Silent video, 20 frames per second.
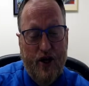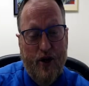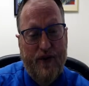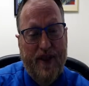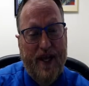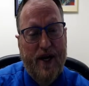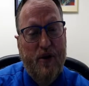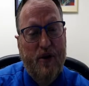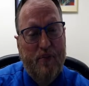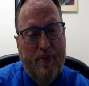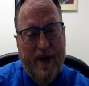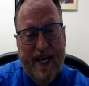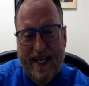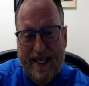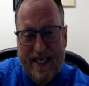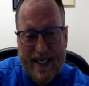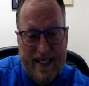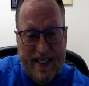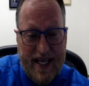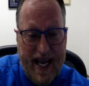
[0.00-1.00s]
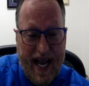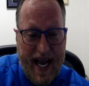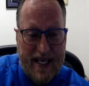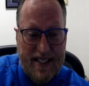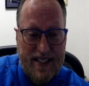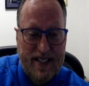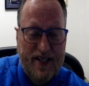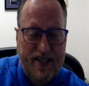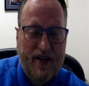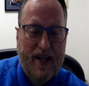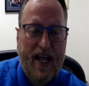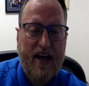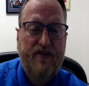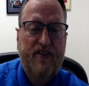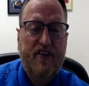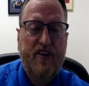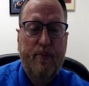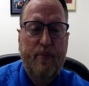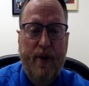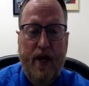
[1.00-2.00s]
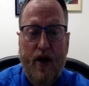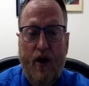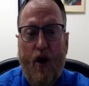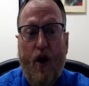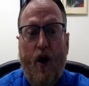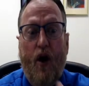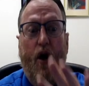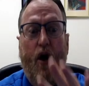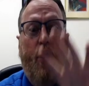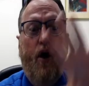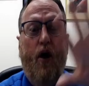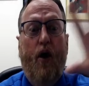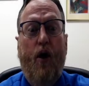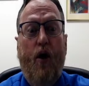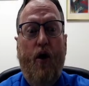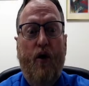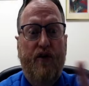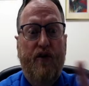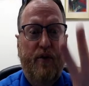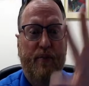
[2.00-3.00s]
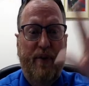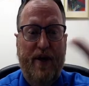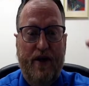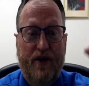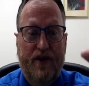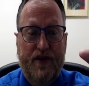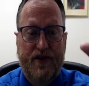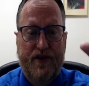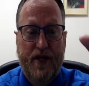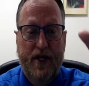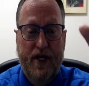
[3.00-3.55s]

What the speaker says: they don't pay any tax until after they pay all the bills,